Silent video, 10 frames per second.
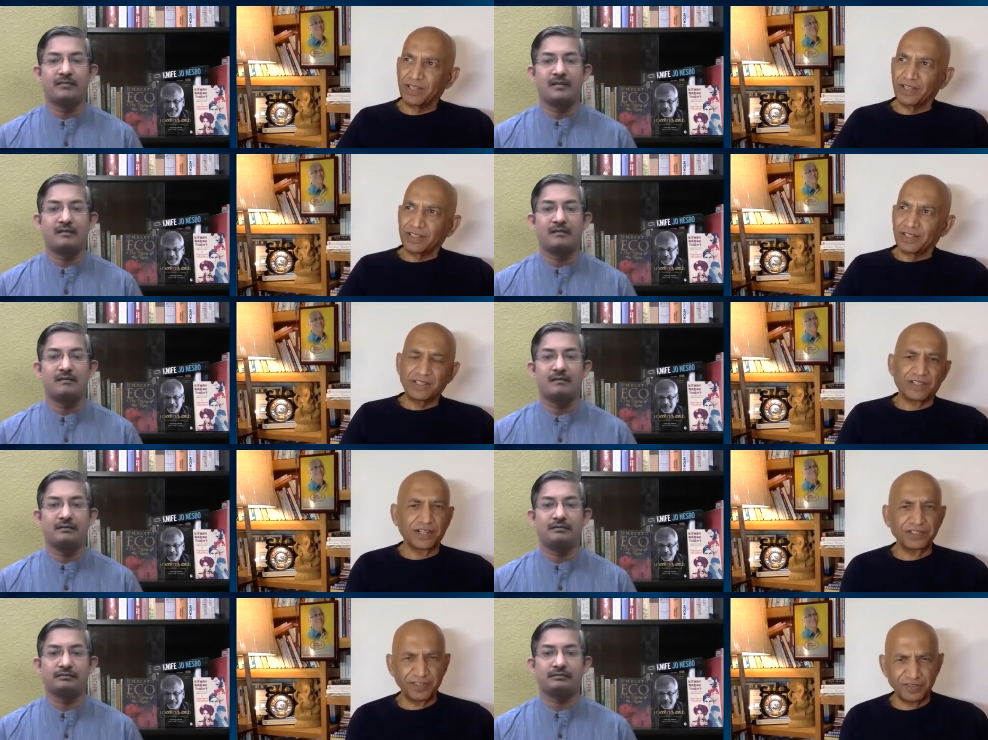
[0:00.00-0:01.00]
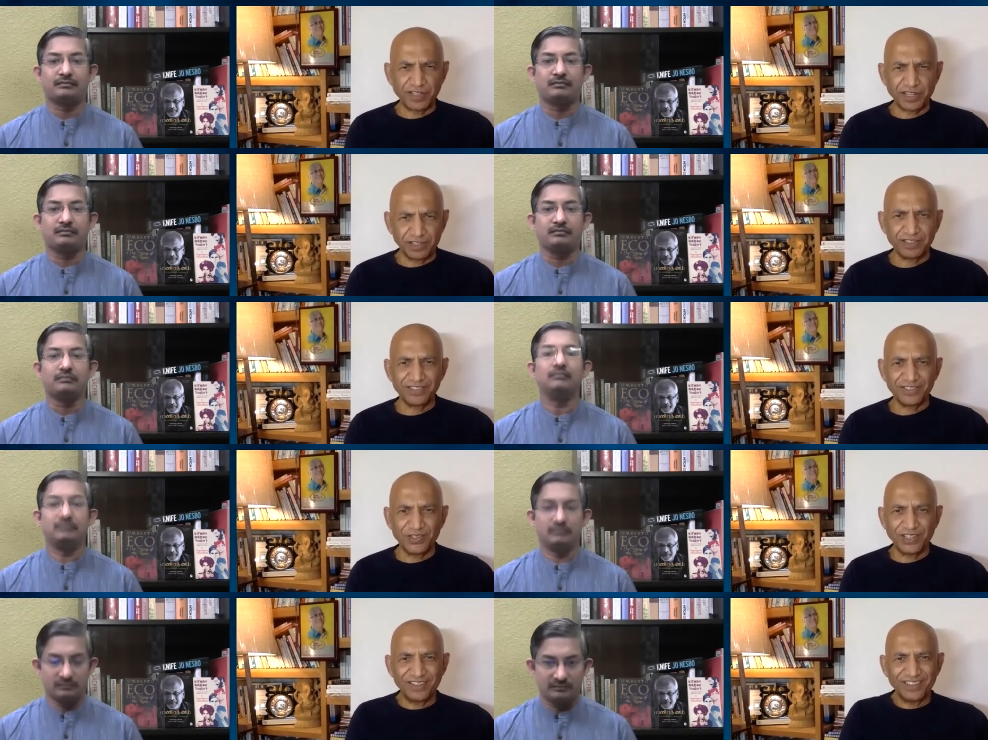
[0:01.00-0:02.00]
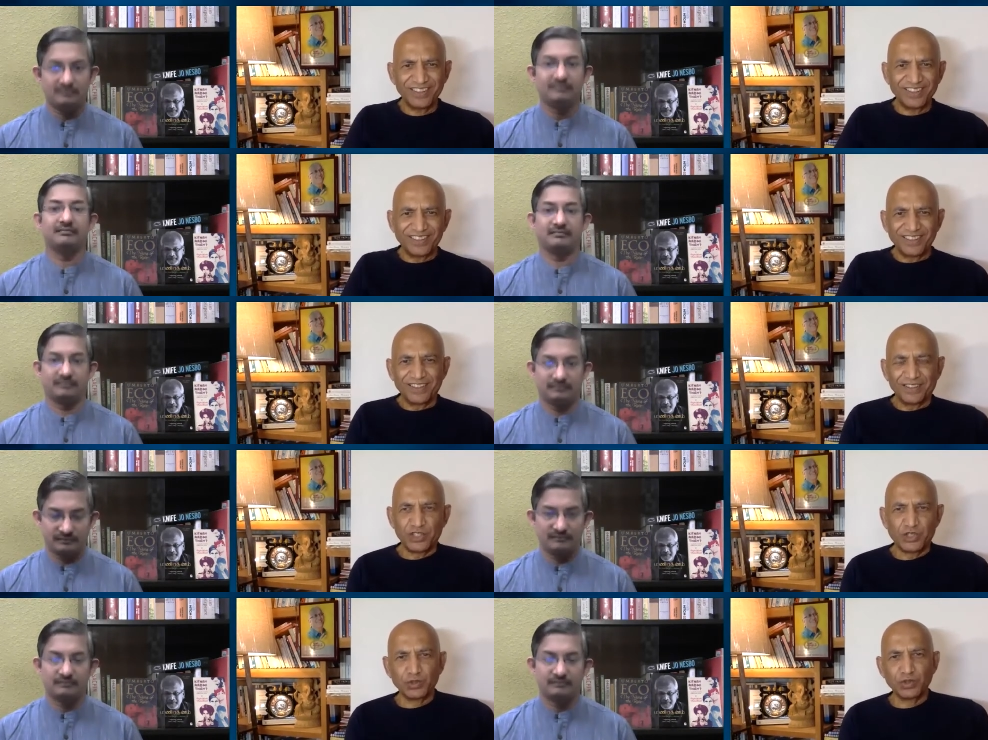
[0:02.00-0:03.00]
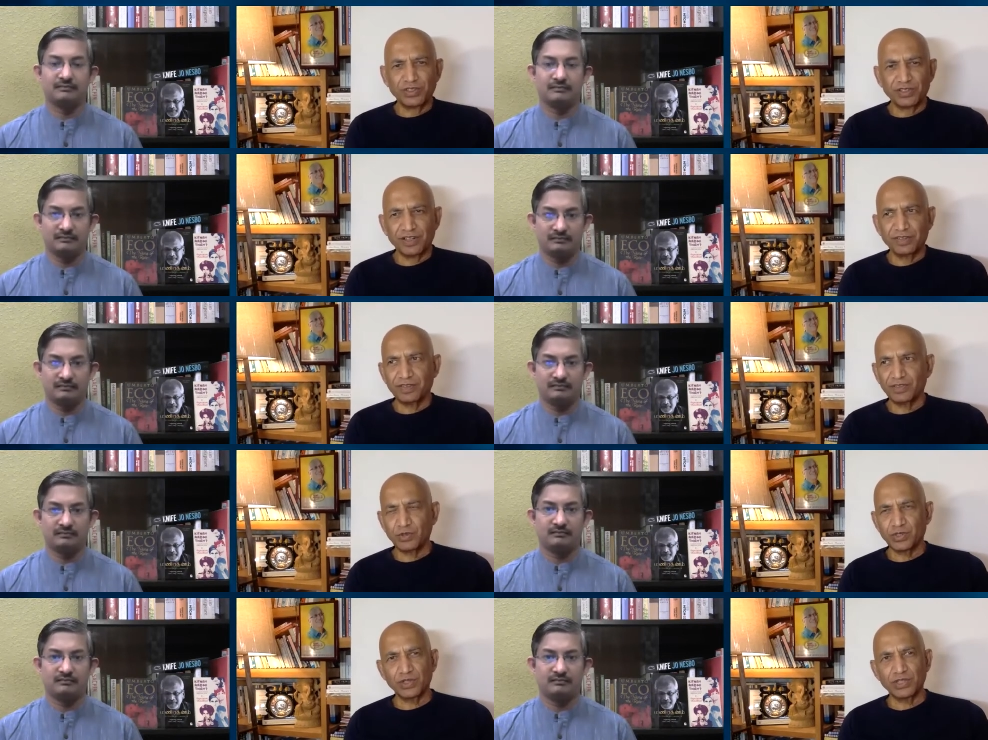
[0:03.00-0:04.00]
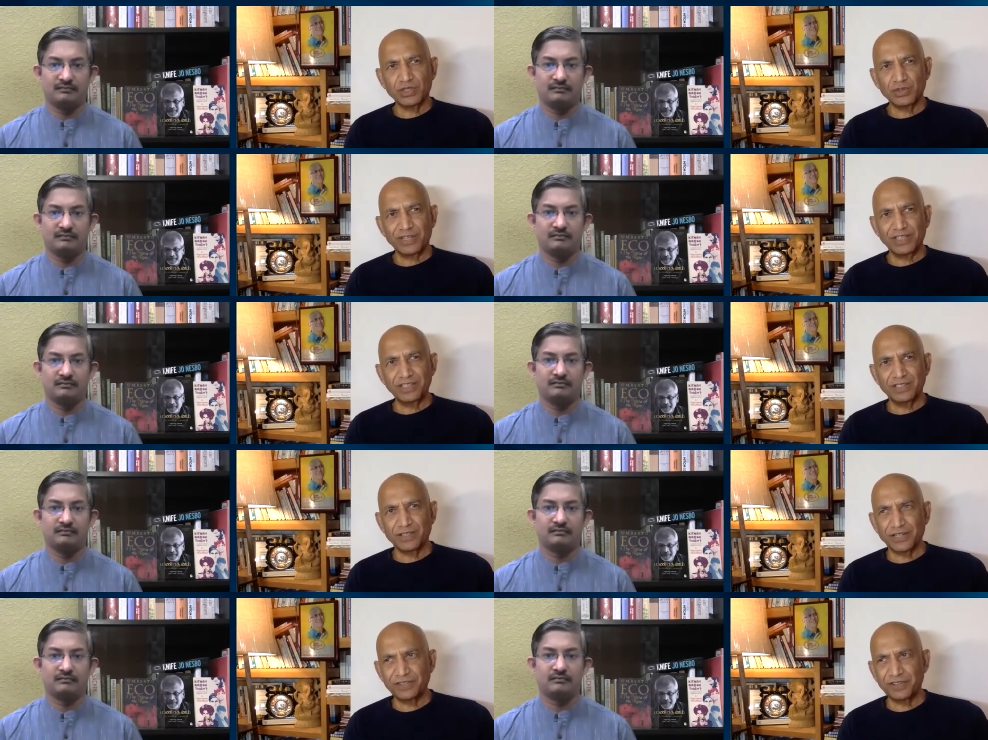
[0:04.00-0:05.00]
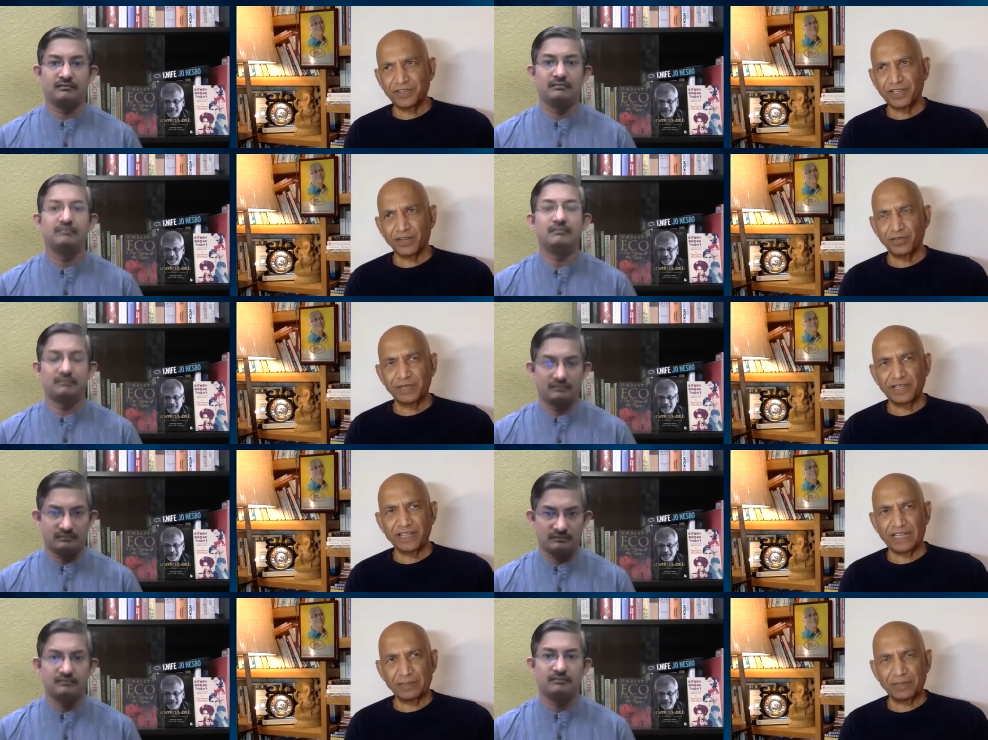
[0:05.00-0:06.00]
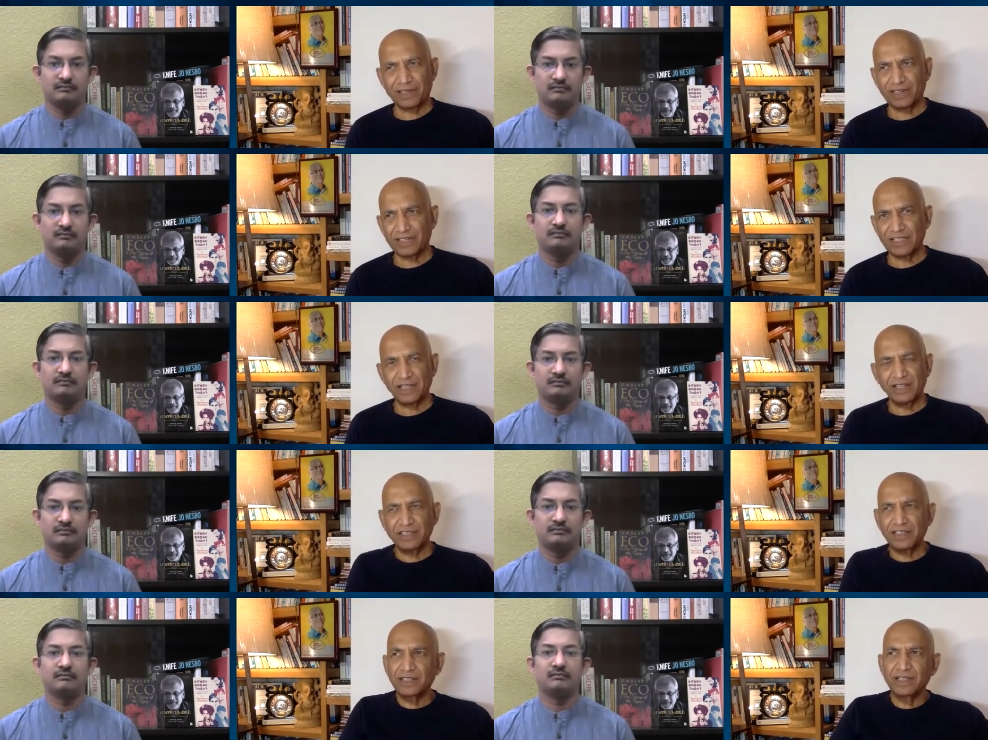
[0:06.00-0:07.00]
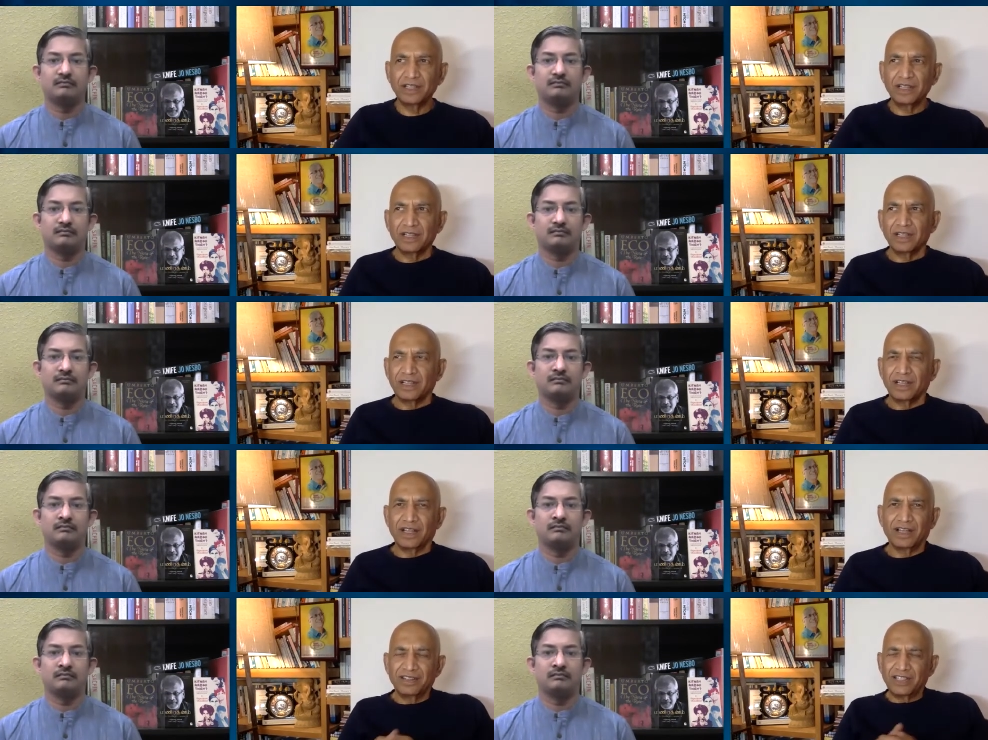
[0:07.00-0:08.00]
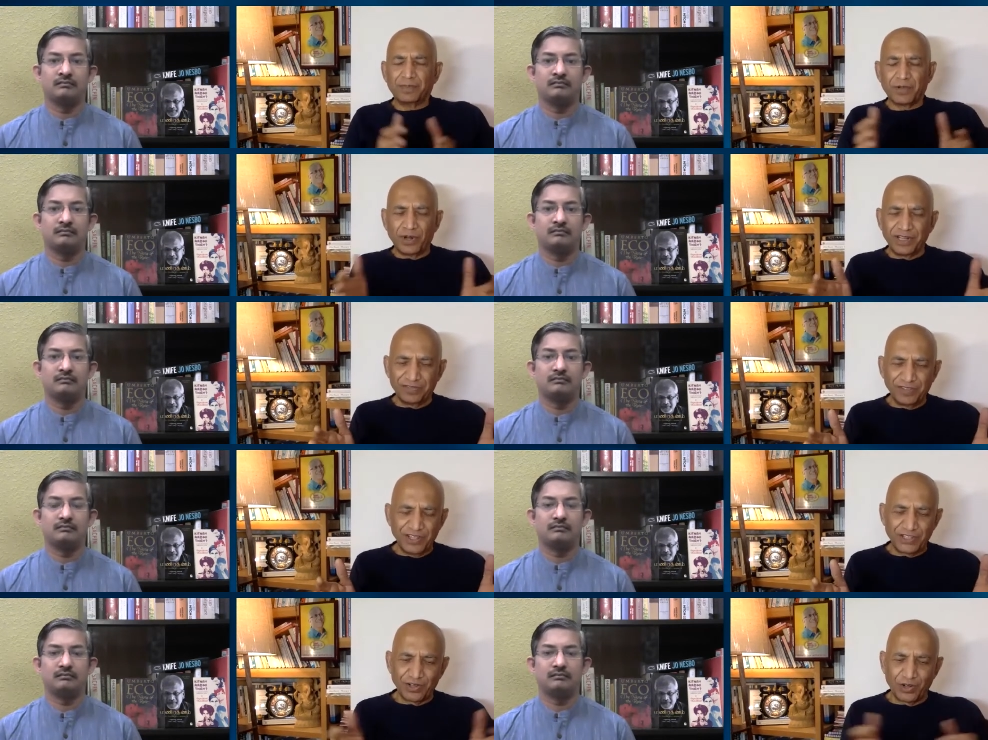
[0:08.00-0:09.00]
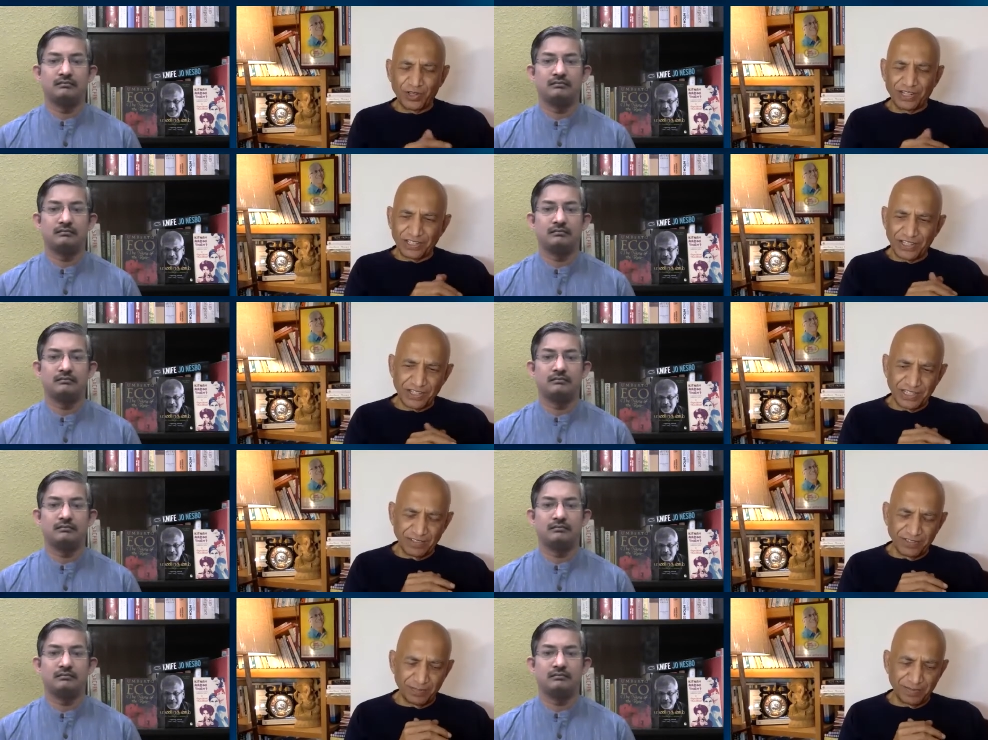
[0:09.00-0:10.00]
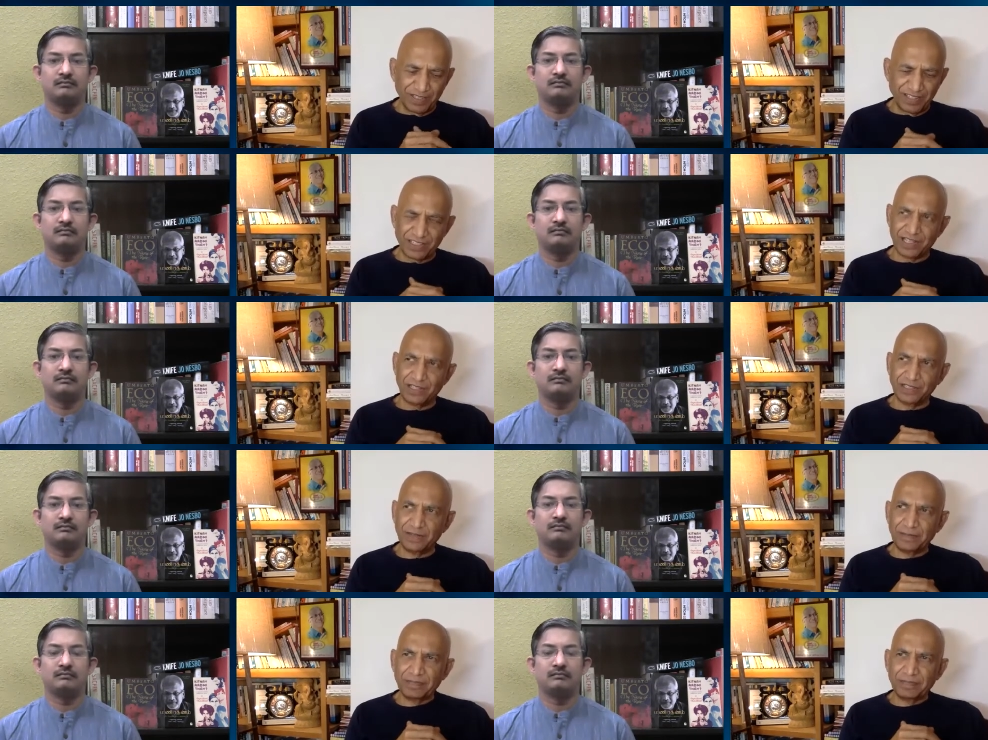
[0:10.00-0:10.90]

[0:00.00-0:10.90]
Speaker 1: this is the 35th year okay June uh, 2020, the 35th year of being an independent consultant. Uh, it's a broad definition, organization development consultant.